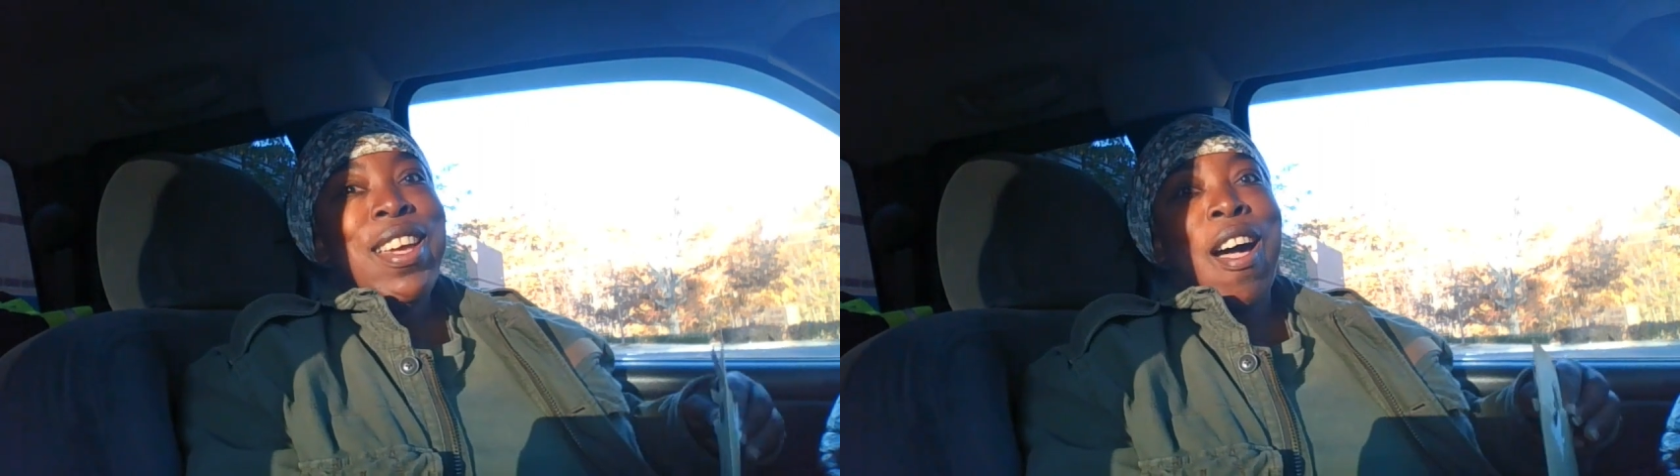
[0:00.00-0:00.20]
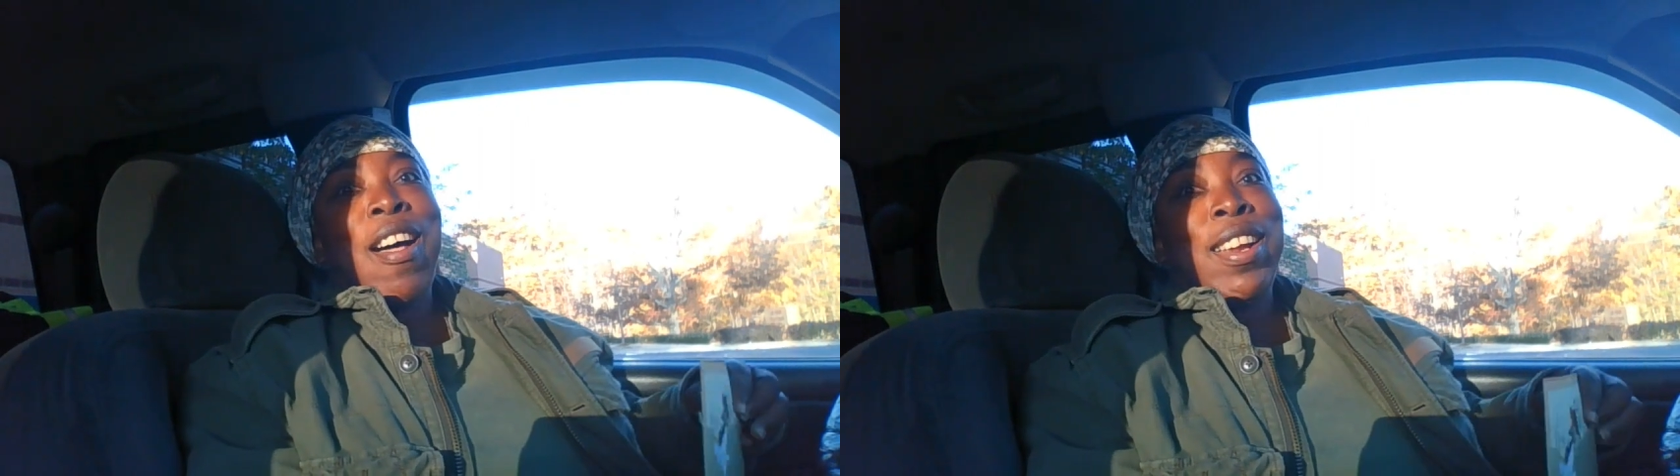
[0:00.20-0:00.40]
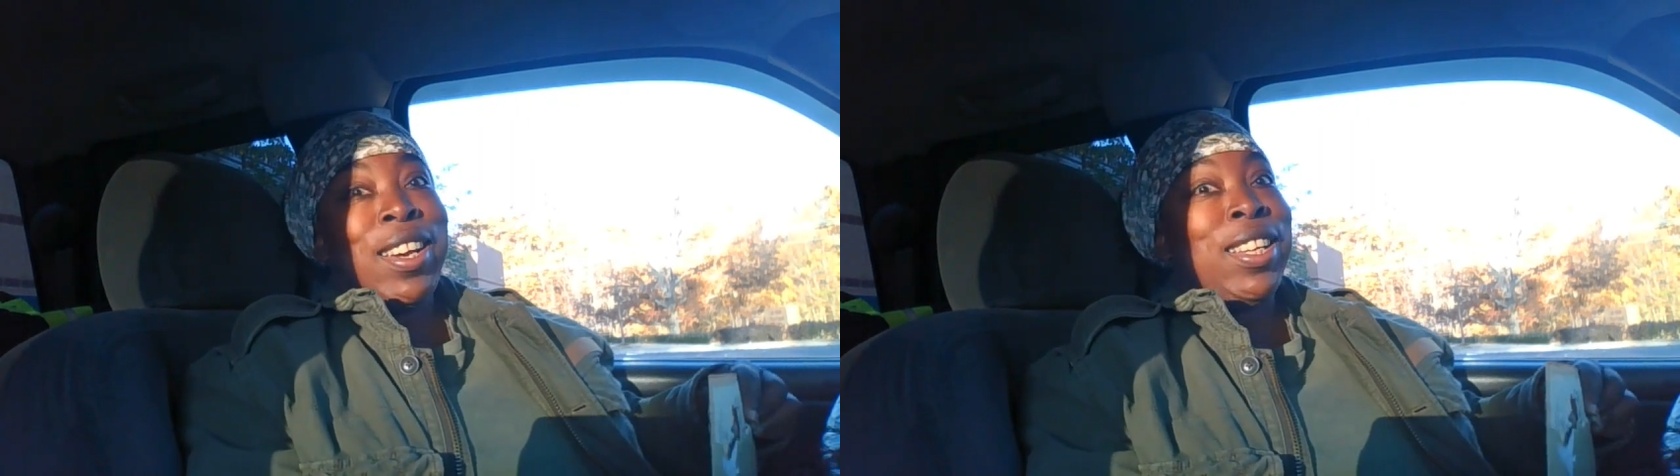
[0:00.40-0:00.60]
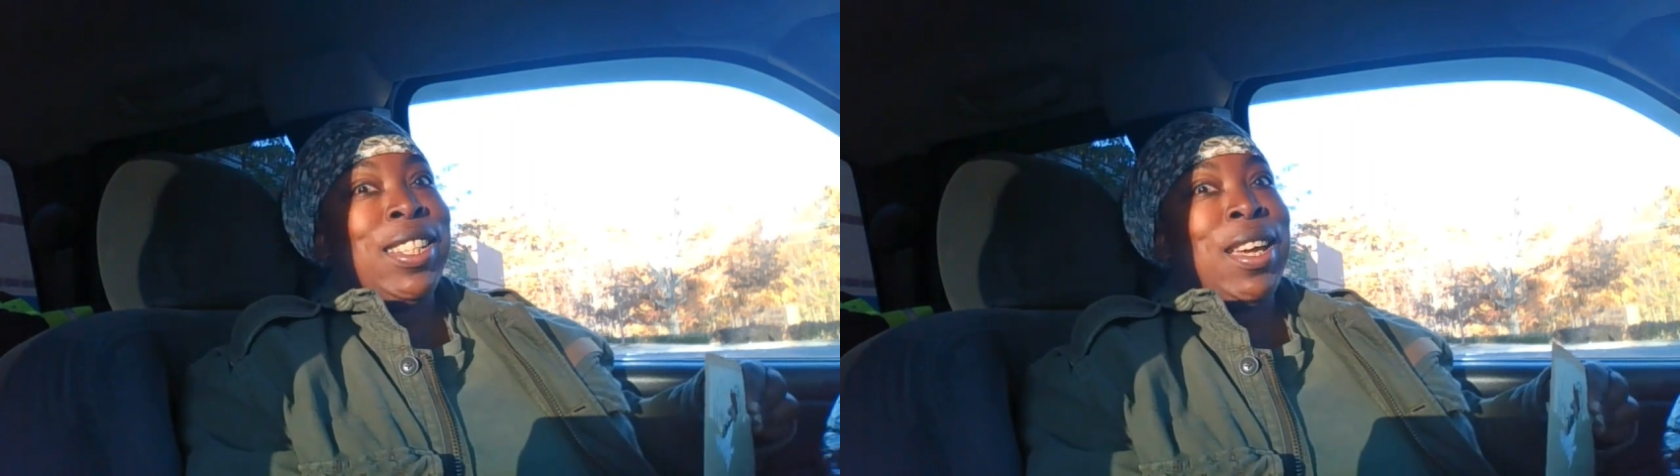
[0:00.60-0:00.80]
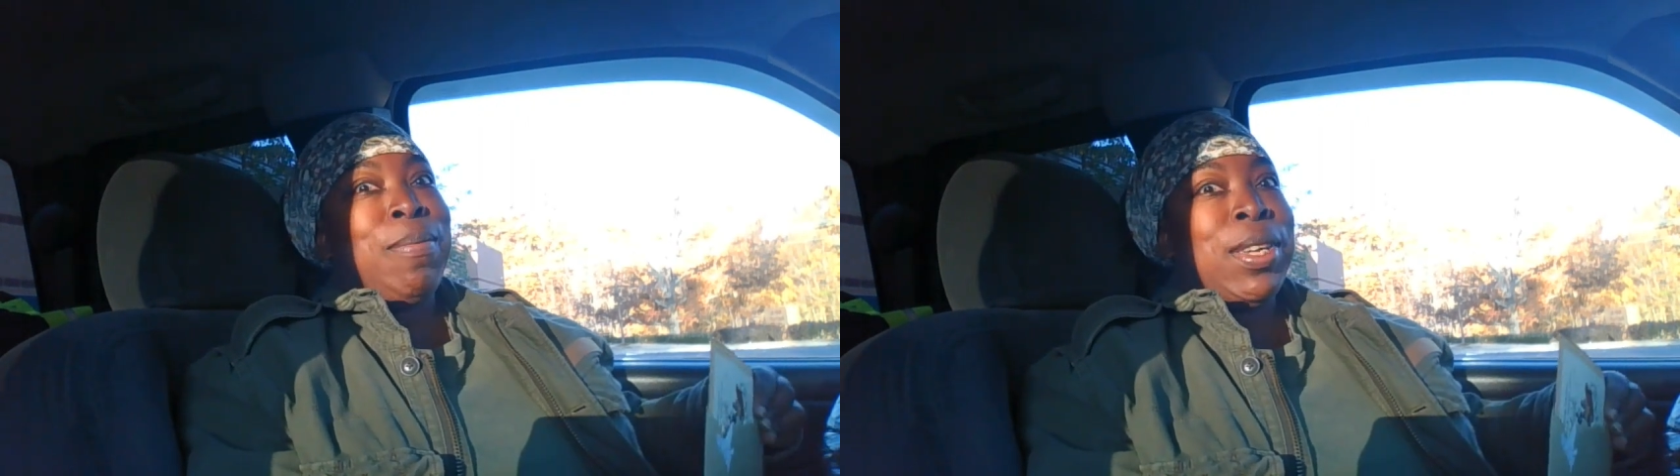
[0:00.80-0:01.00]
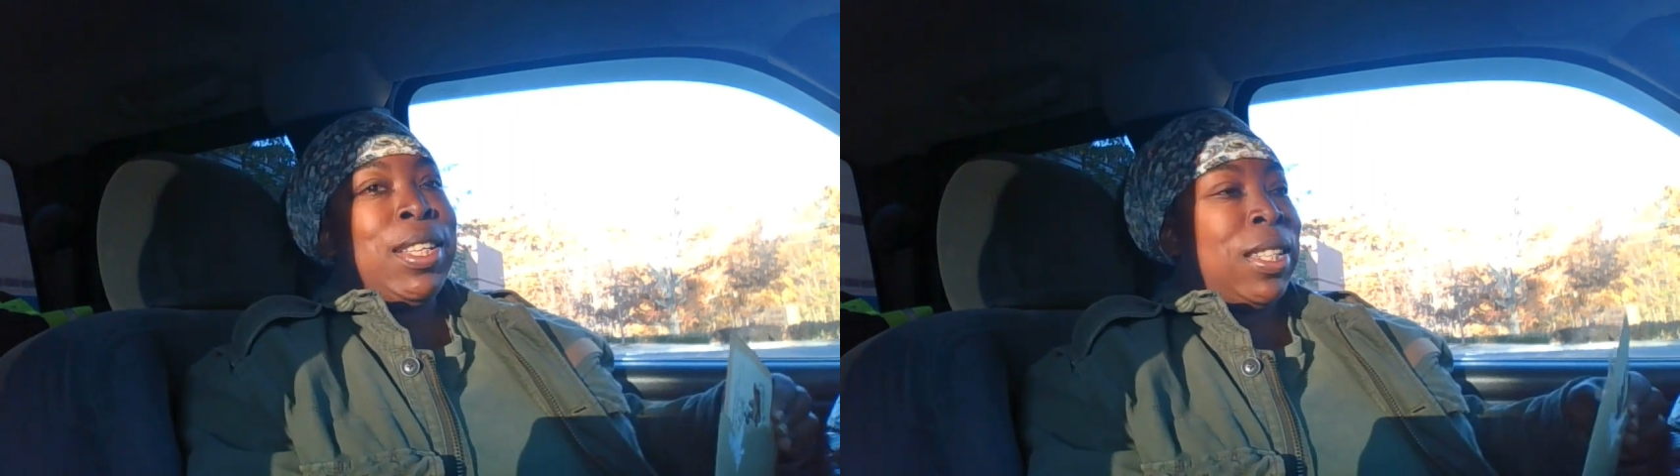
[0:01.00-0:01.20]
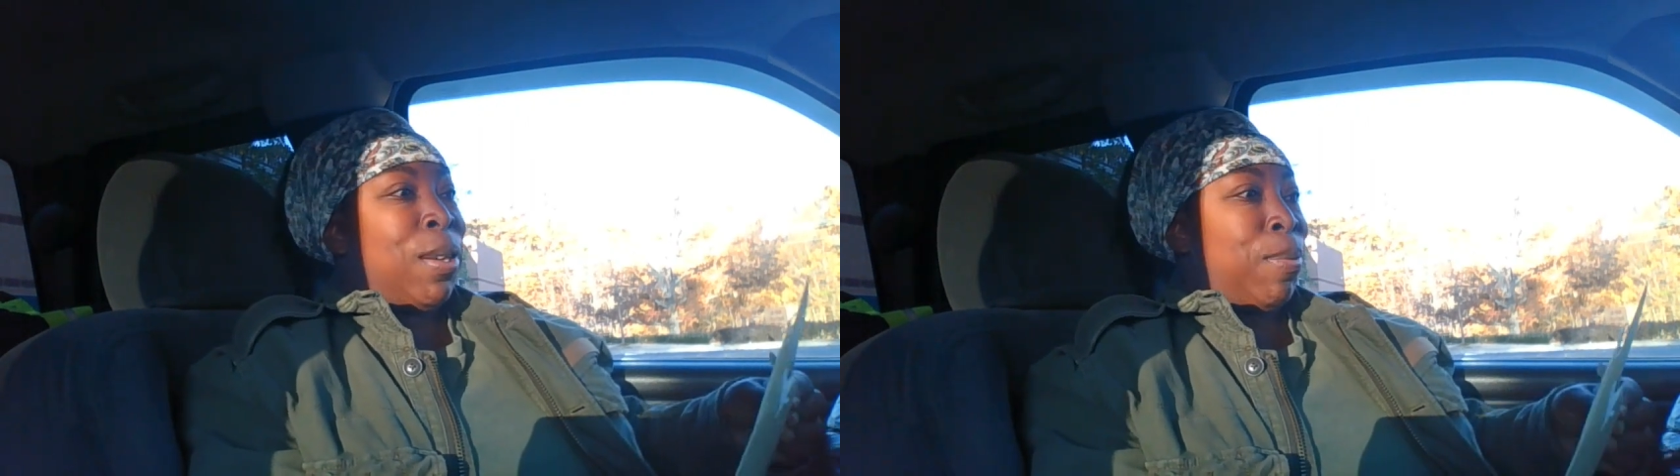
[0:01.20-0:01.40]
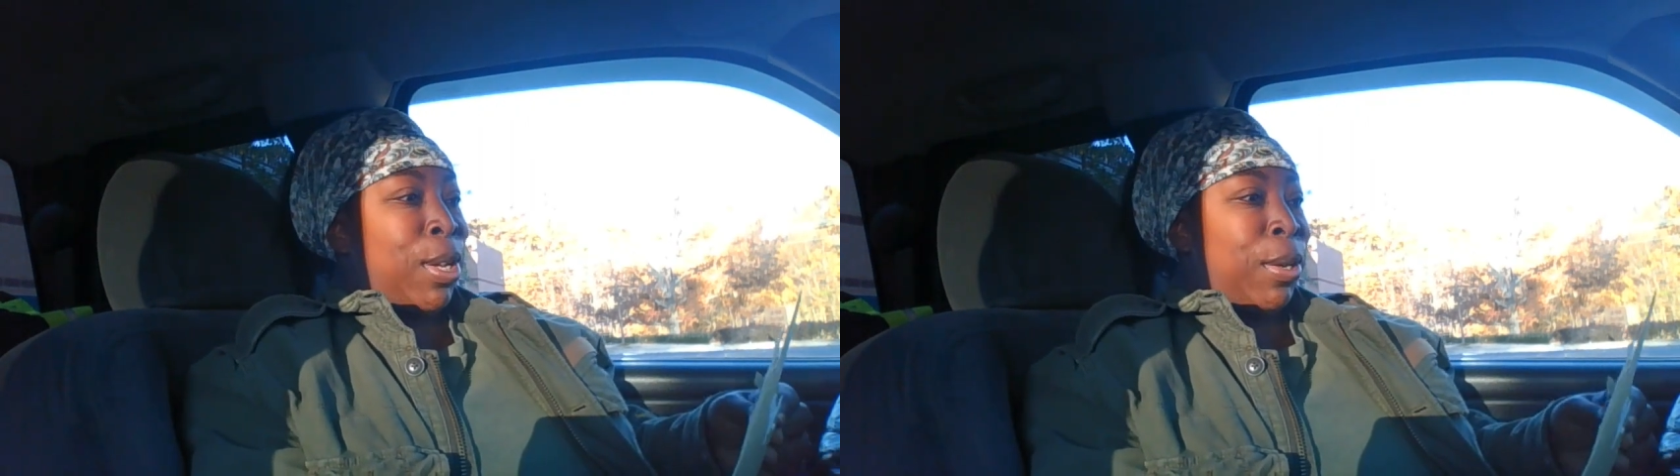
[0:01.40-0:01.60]
holidays get
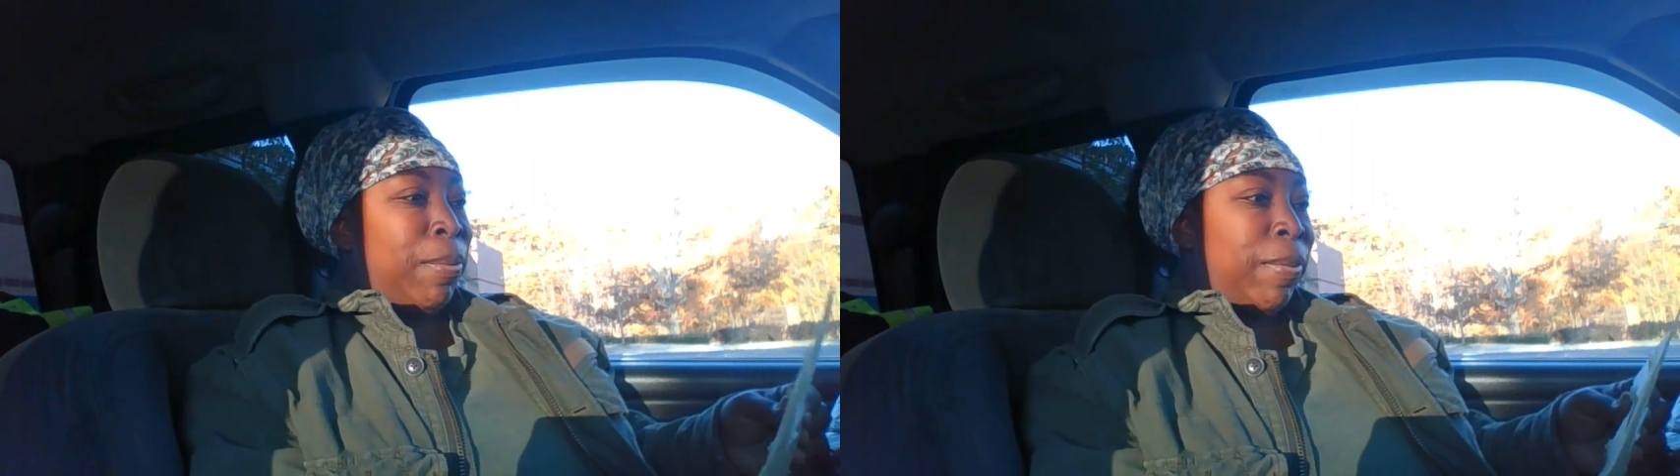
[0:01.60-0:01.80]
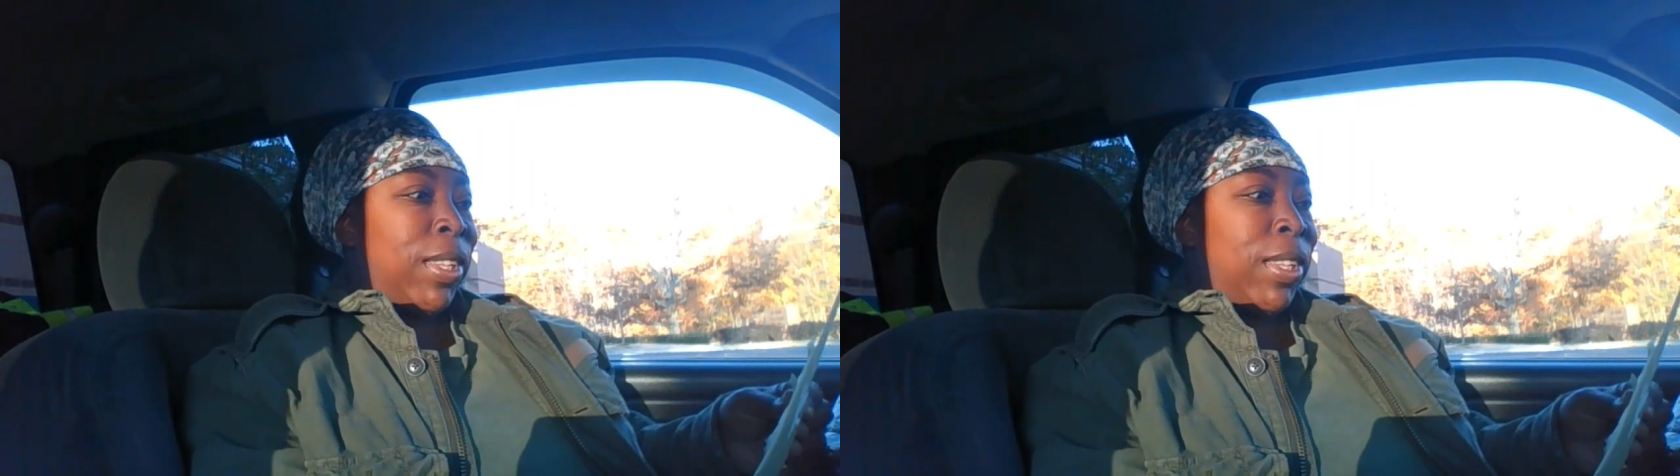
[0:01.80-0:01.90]
busy, but